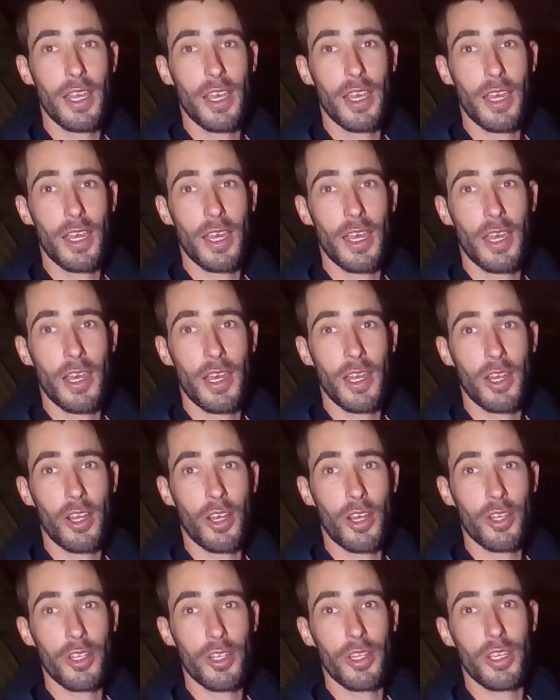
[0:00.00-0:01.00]

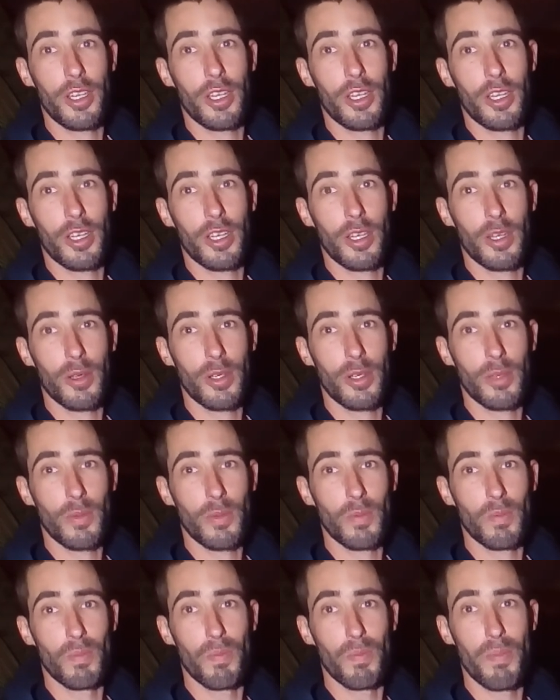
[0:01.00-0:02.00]
and on the
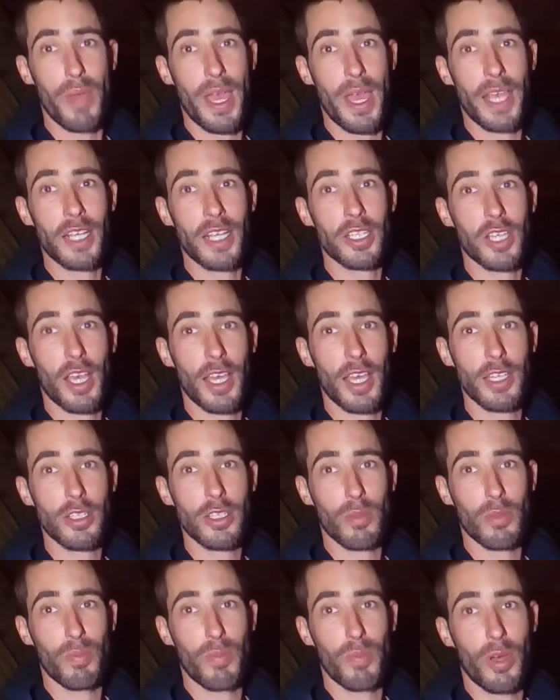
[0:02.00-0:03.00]
bank
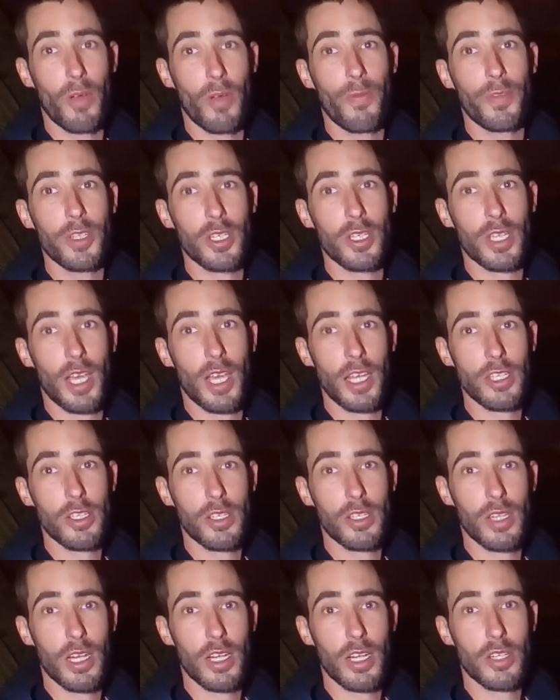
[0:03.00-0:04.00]
sides, both the
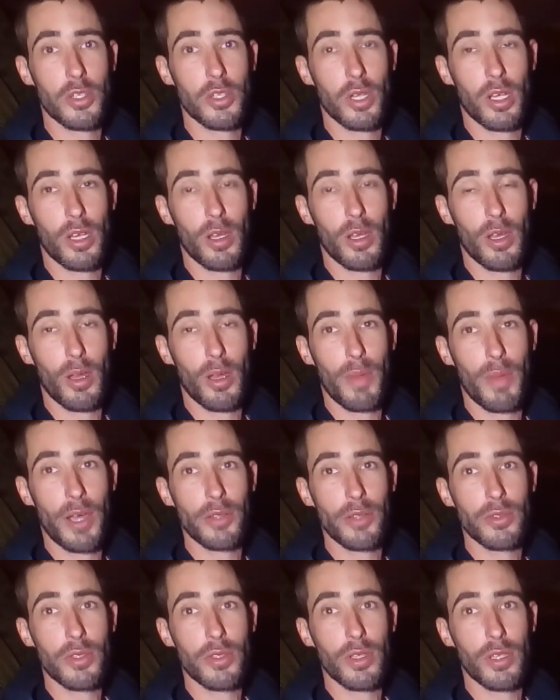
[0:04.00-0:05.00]
sides, there's
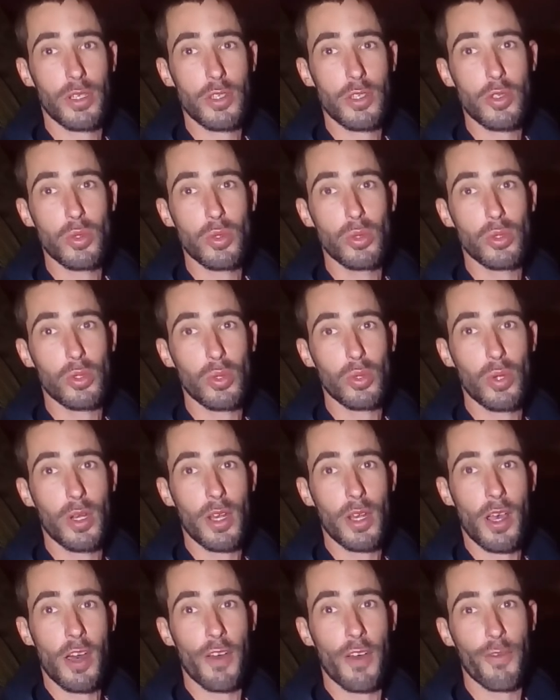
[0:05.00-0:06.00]
about
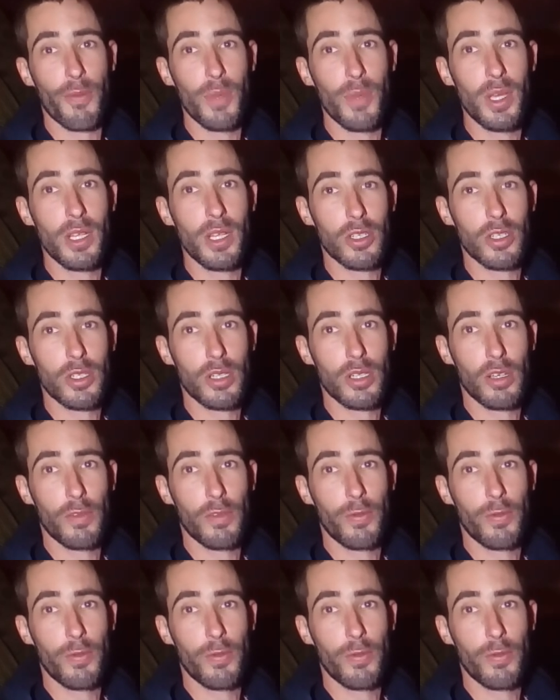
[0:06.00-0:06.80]
2.5 meters